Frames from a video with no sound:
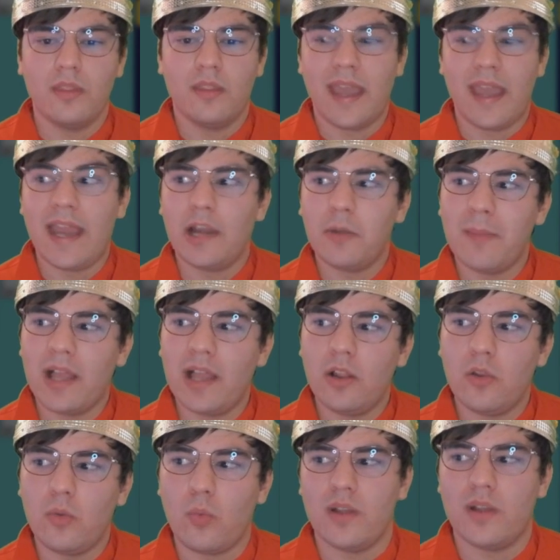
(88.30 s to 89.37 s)

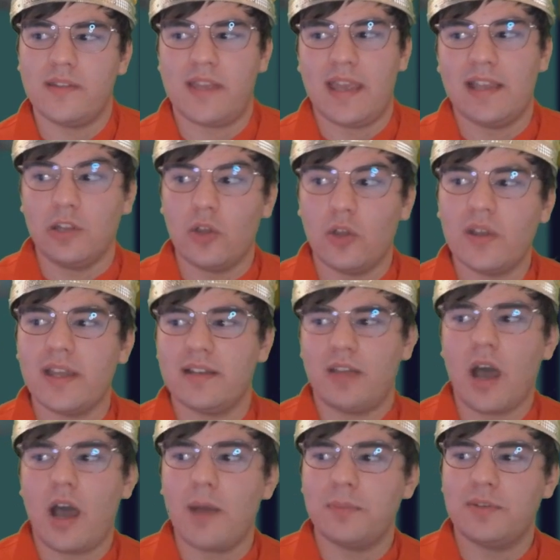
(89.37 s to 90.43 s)
Airmail was a look at
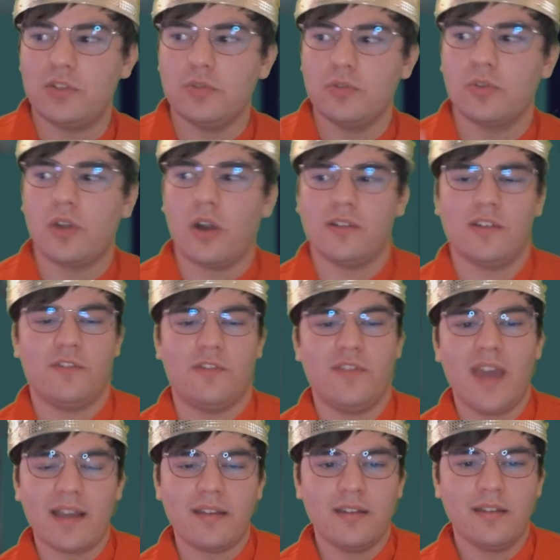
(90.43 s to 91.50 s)
top 2 cards of
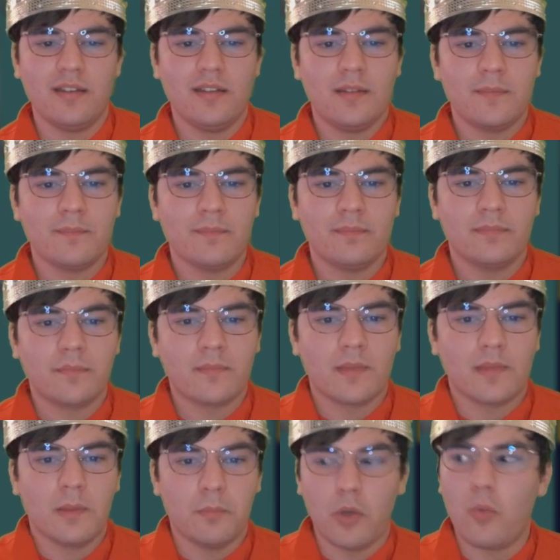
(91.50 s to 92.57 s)
deck,
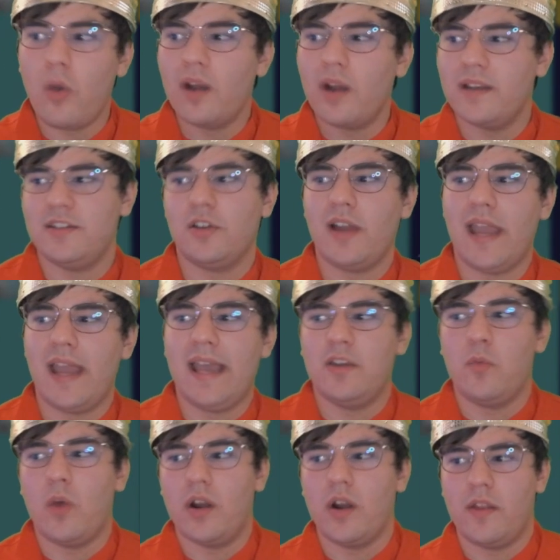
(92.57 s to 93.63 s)
put 1 into your hand
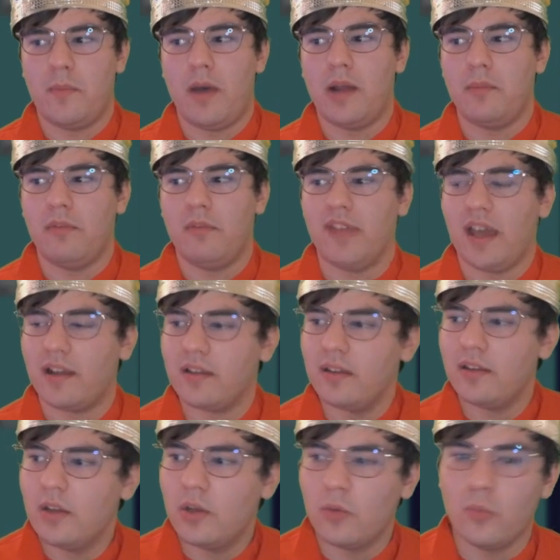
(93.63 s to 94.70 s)
and 1 on the bottom of deck,
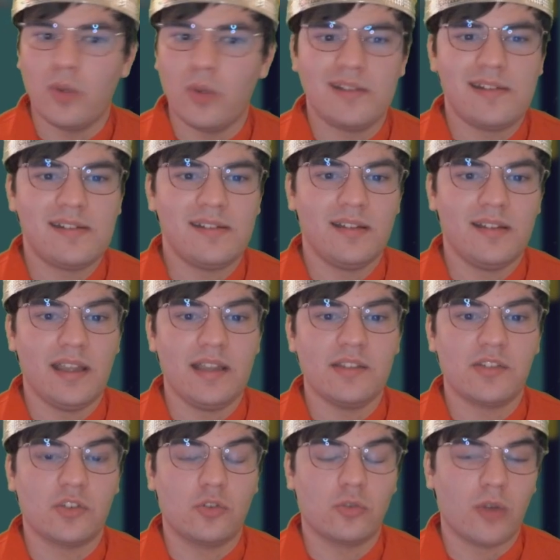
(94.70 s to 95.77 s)
which
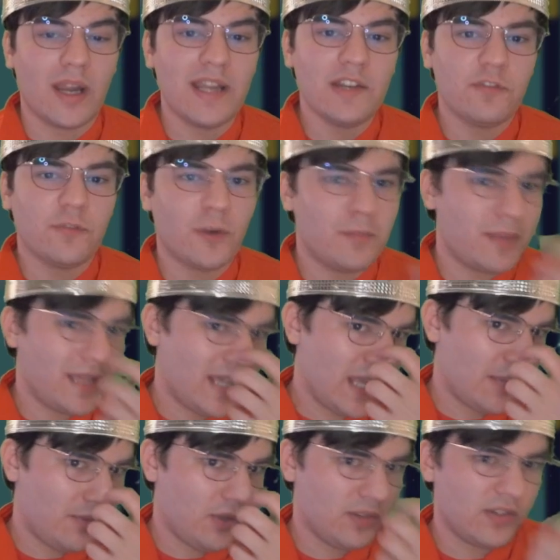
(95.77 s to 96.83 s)
is great for being
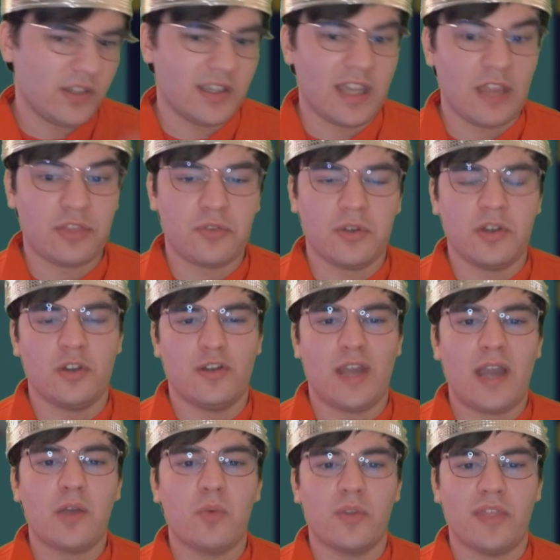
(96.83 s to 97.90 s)
able to get through your
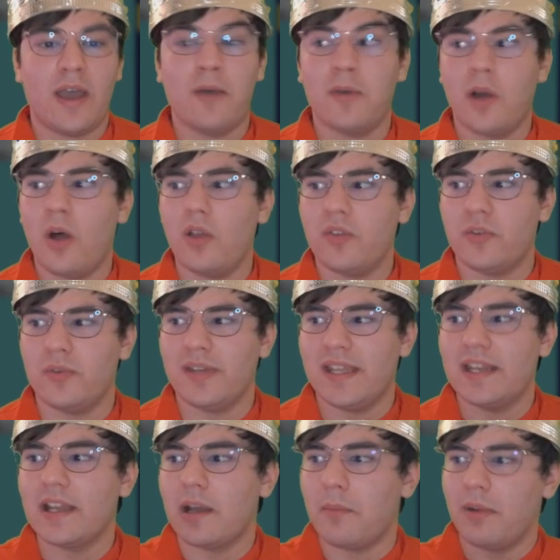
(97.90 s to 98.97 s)
deck without also
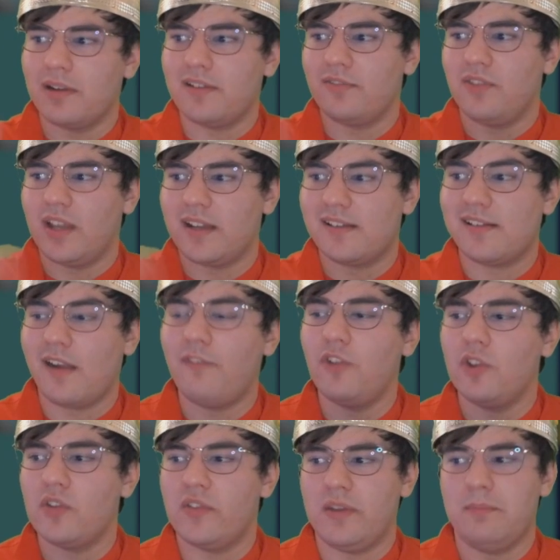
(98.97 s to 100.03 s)
needing a bunch of like
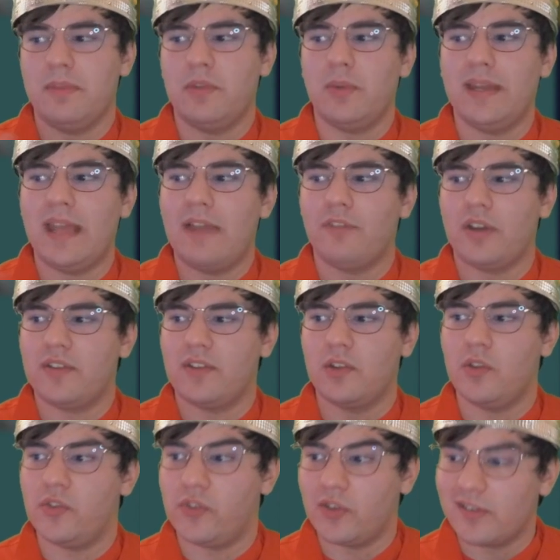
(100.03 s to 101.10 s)
shuffles in between every
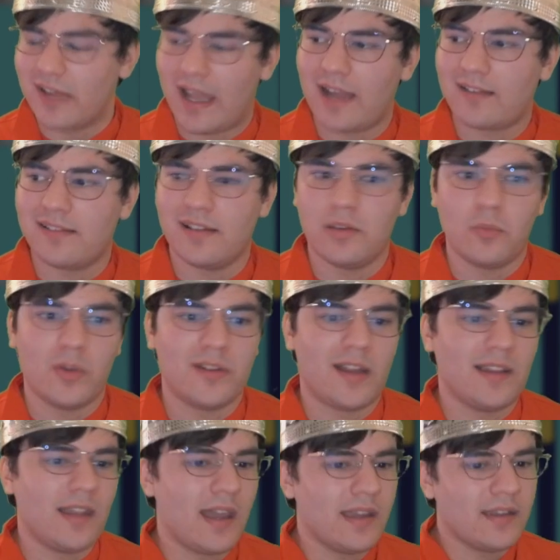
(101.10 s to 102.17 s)
single search action, which I
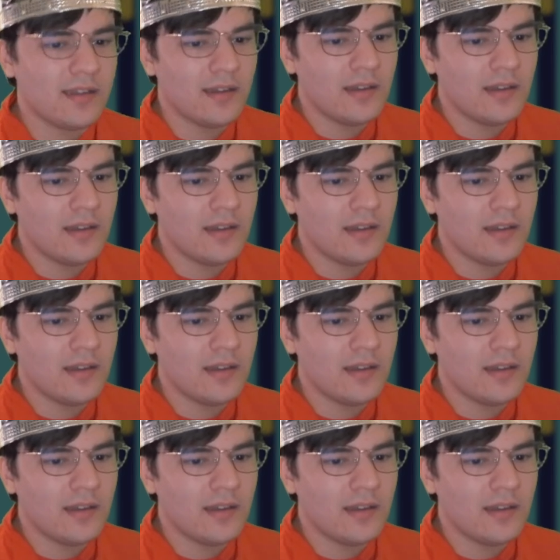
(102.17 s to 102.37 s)
like,